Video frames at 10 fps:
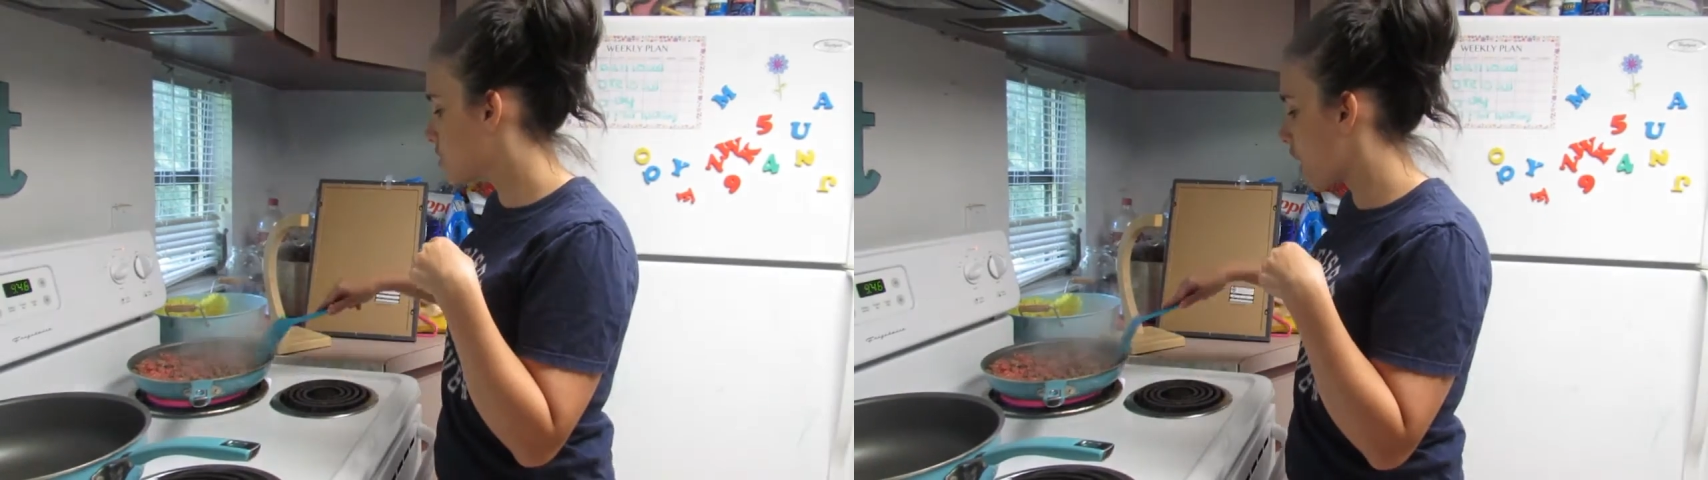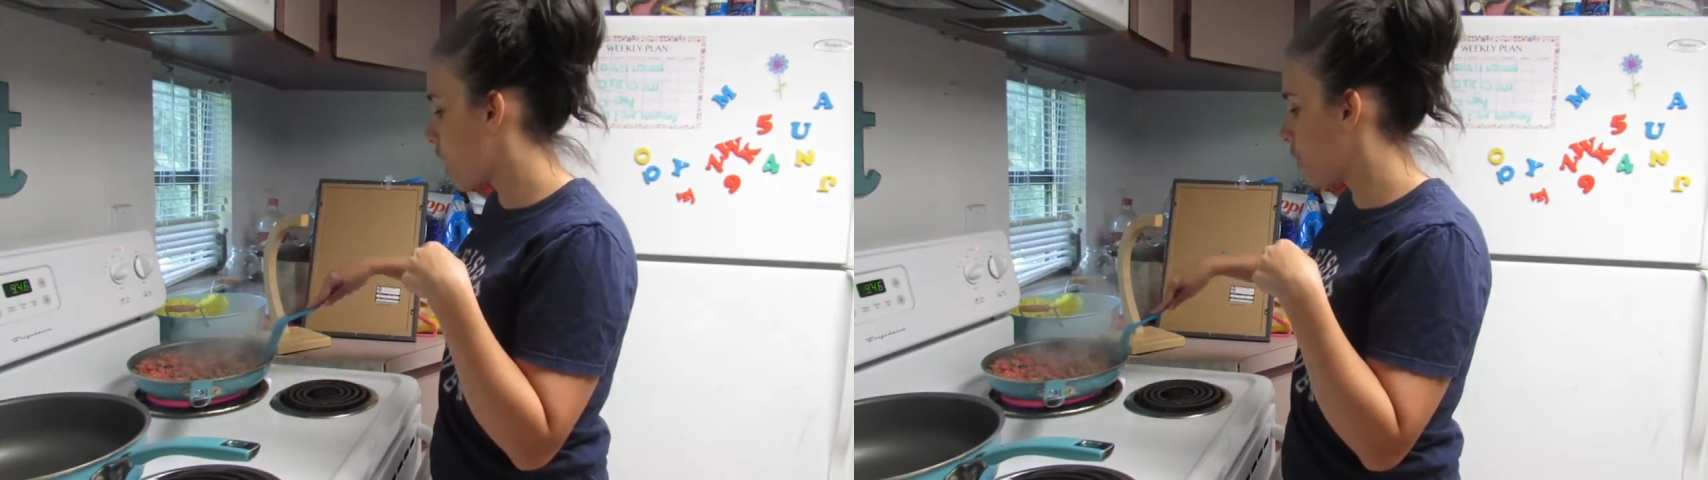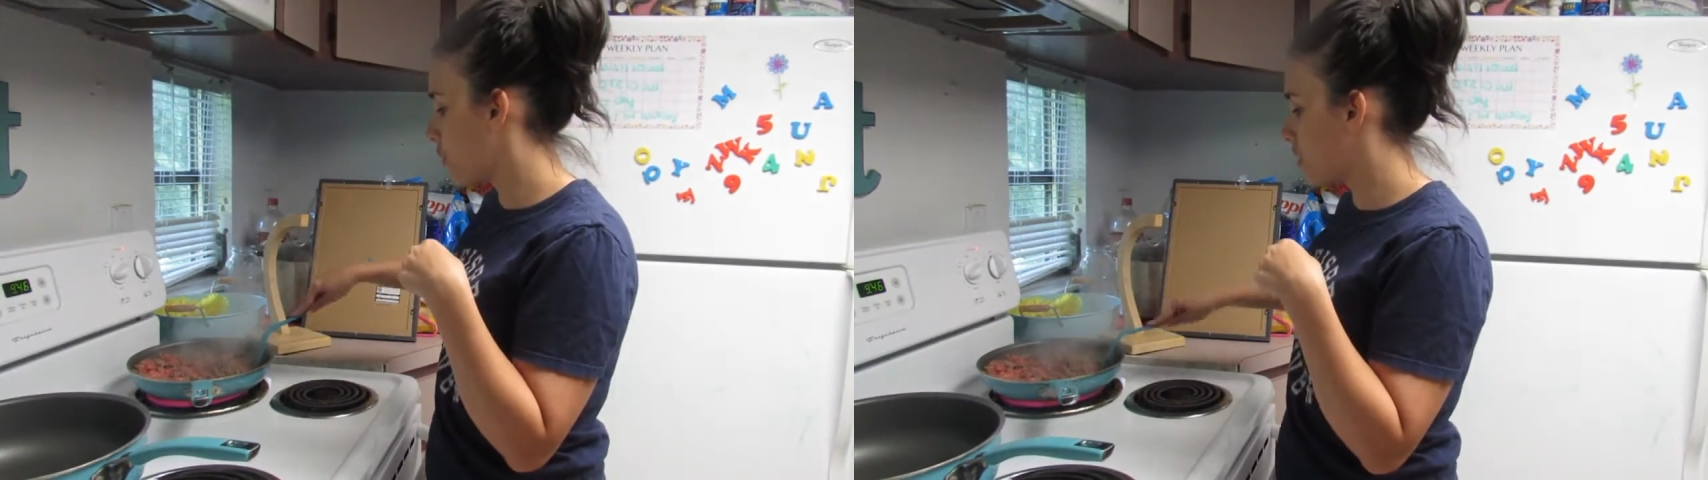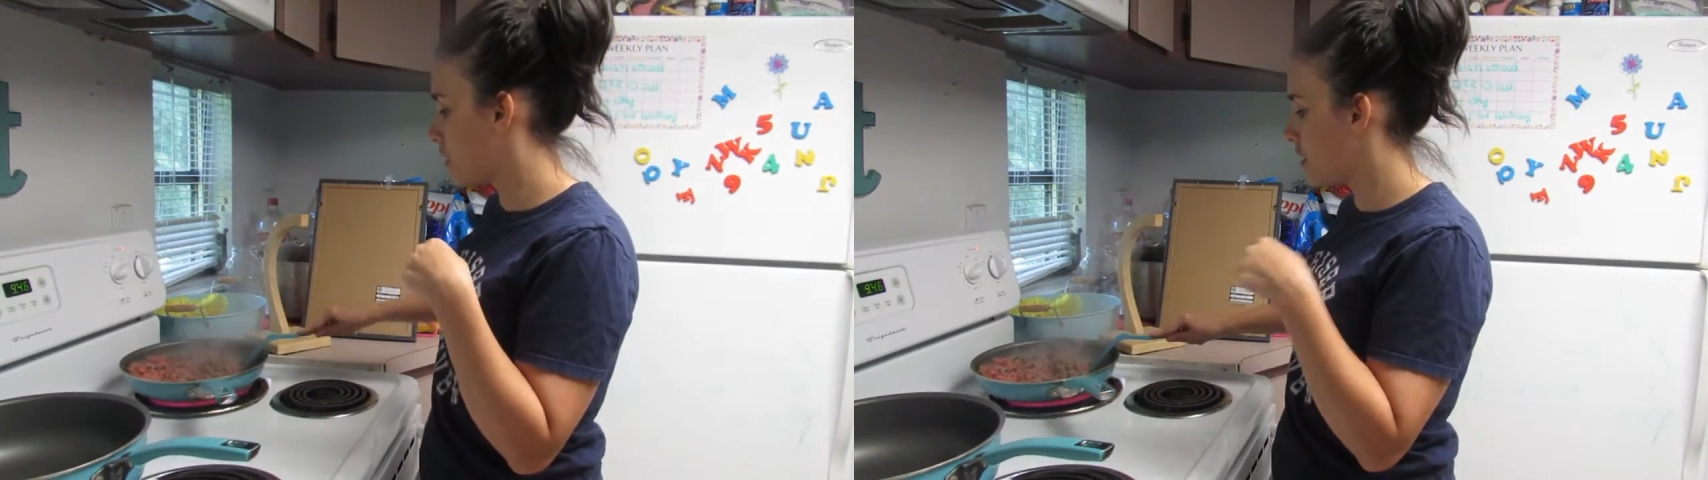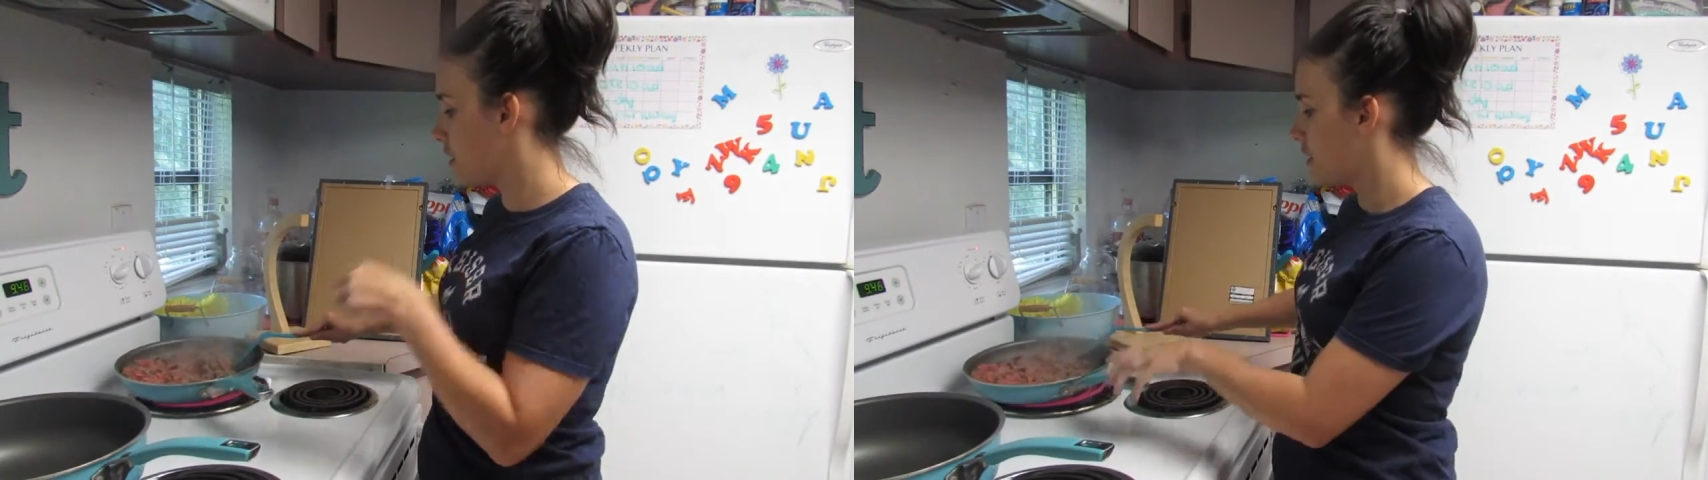so
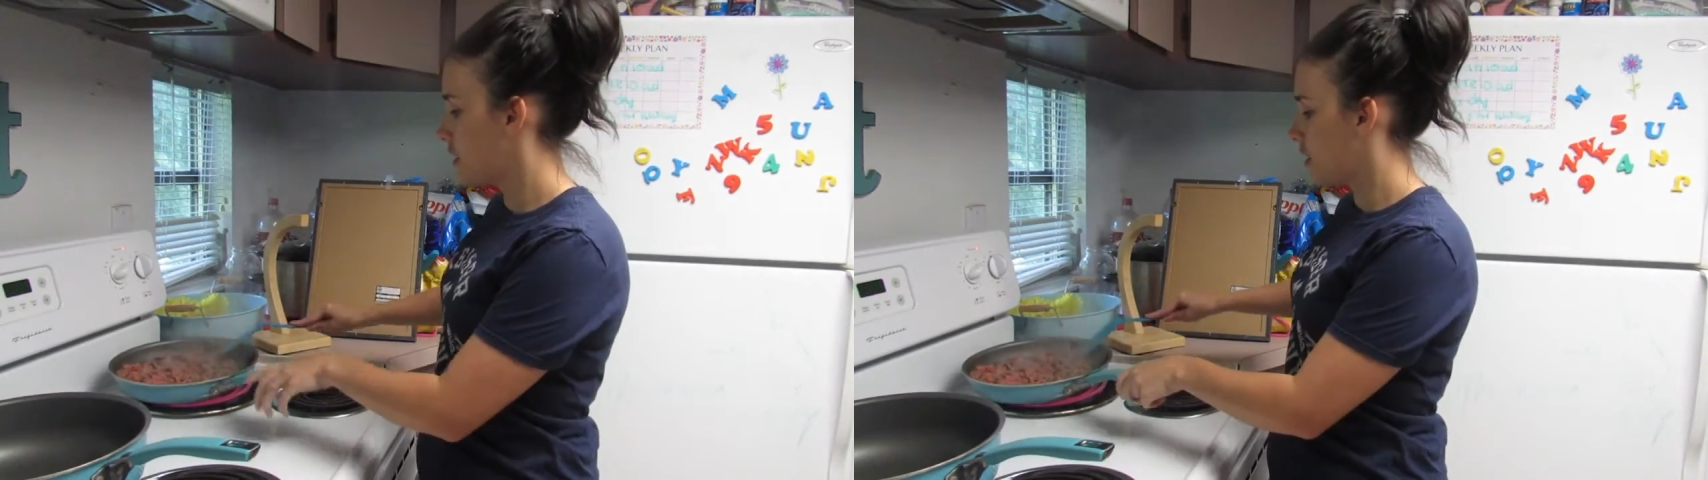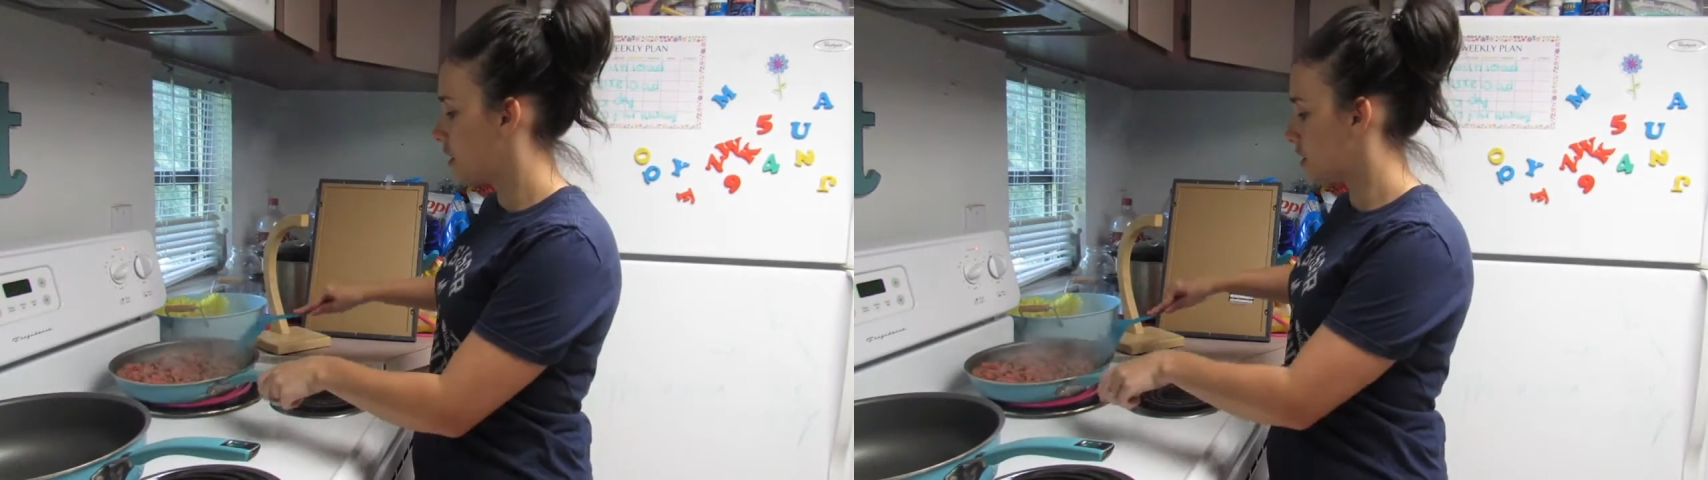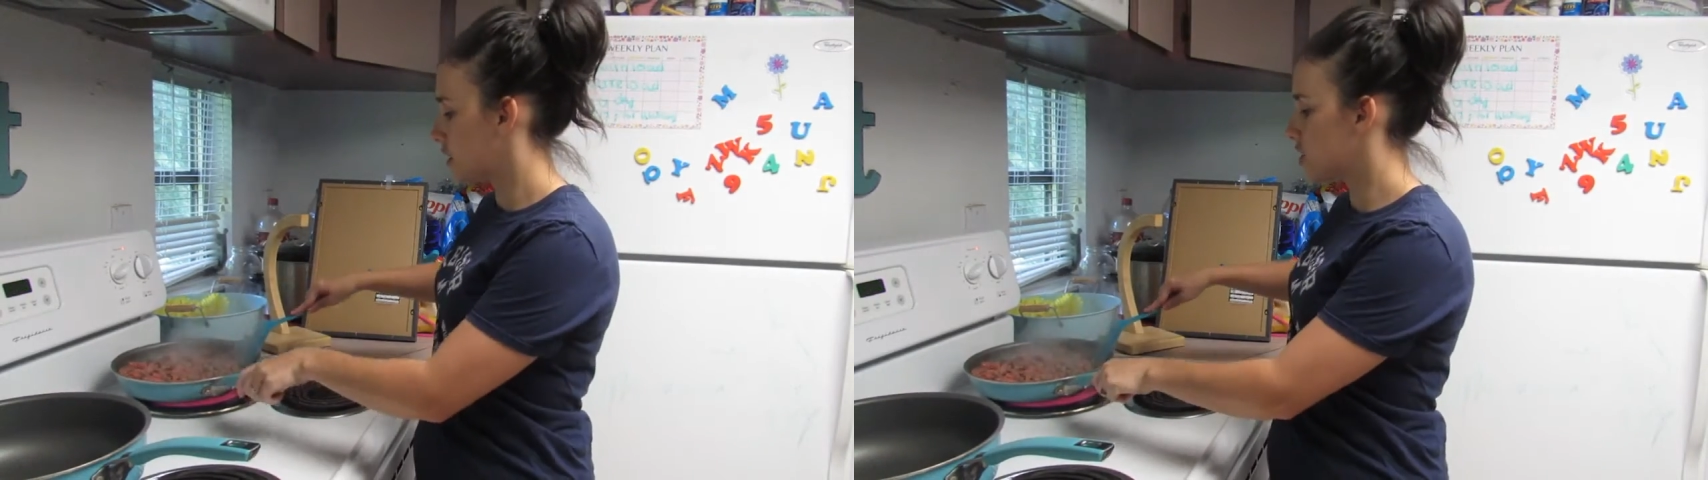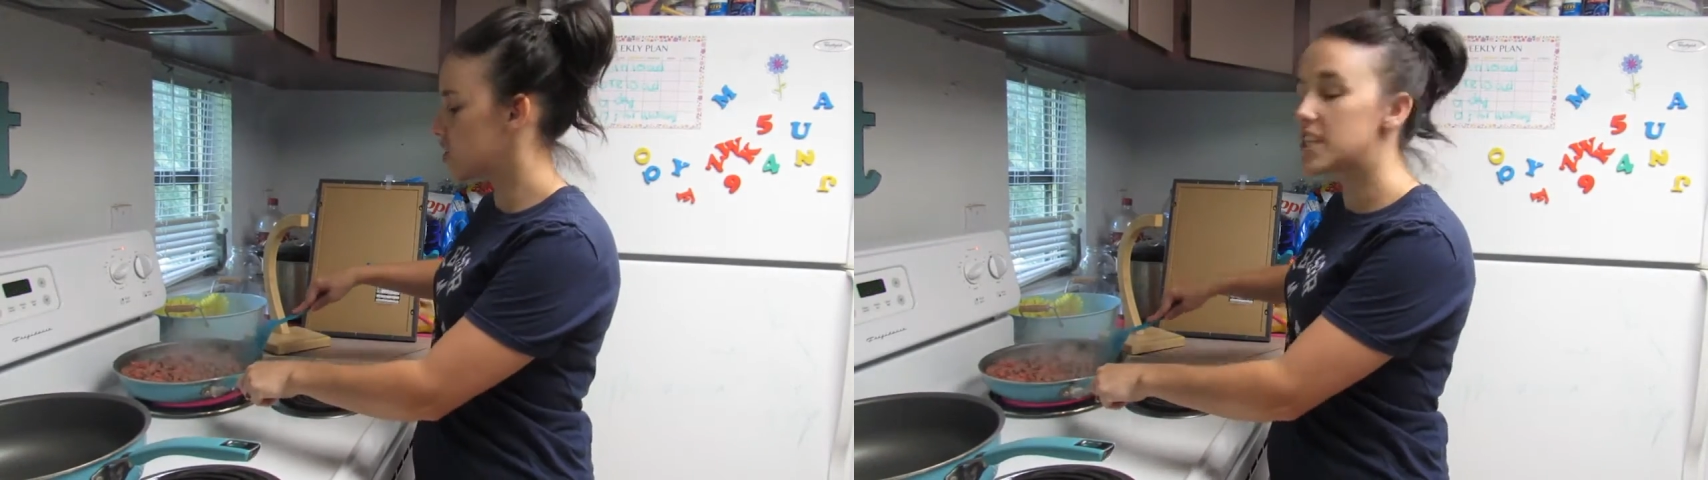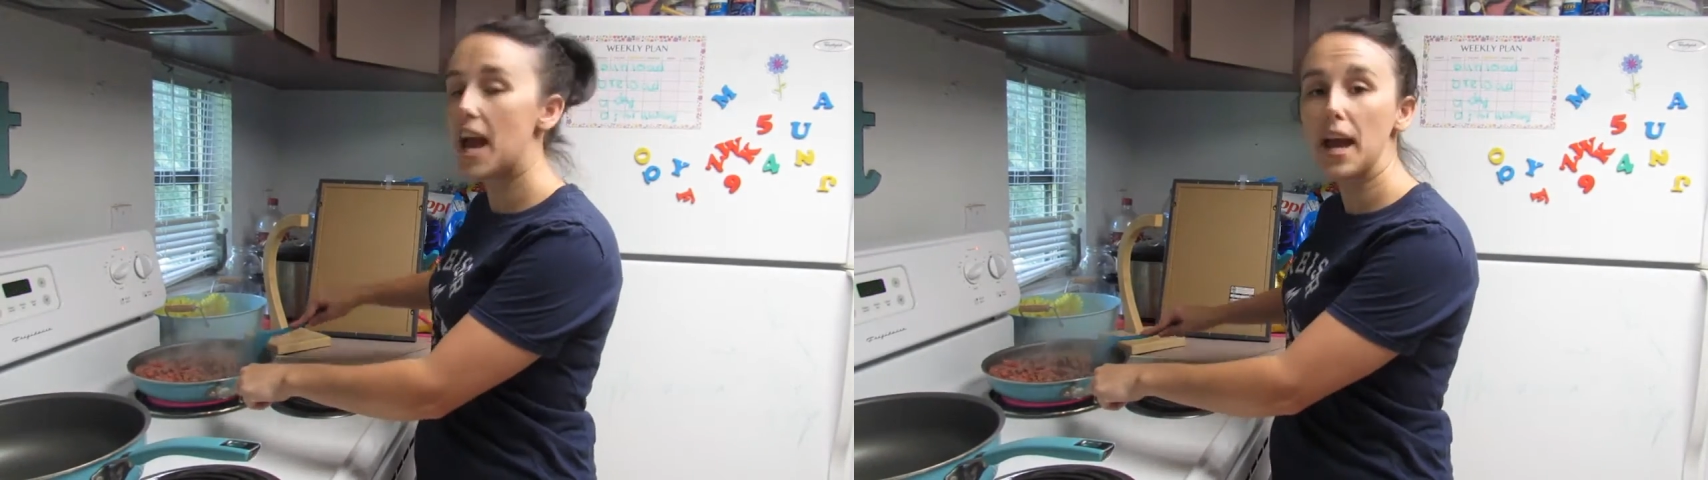
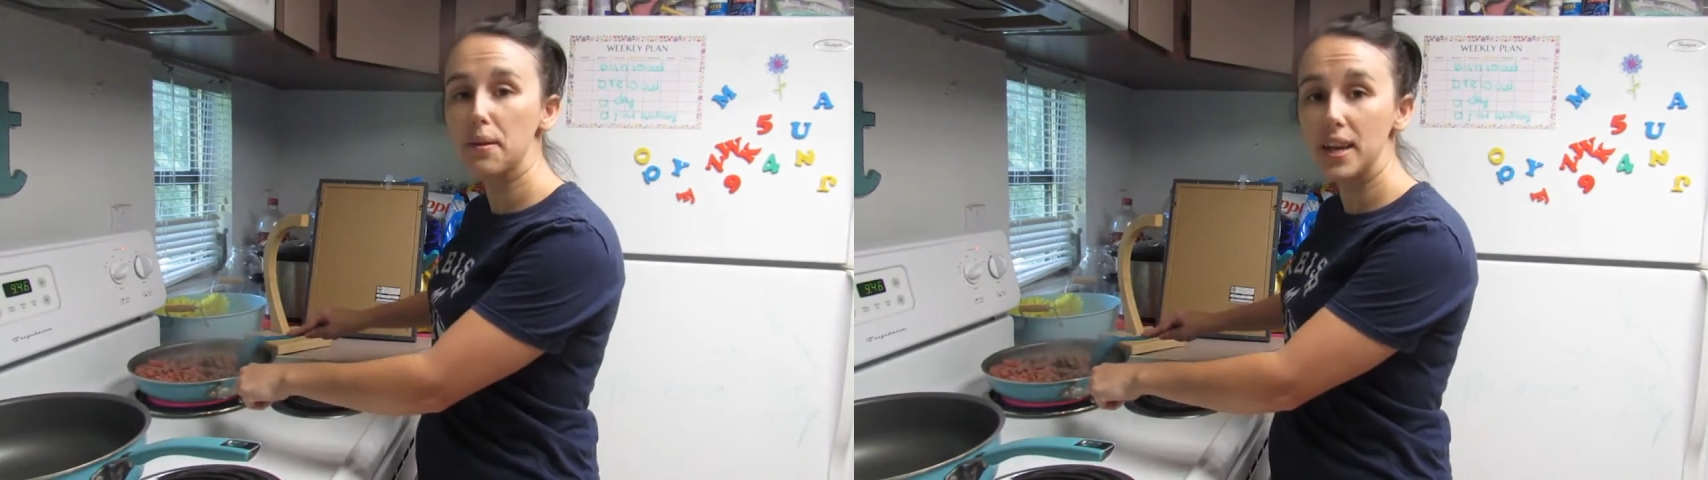just tag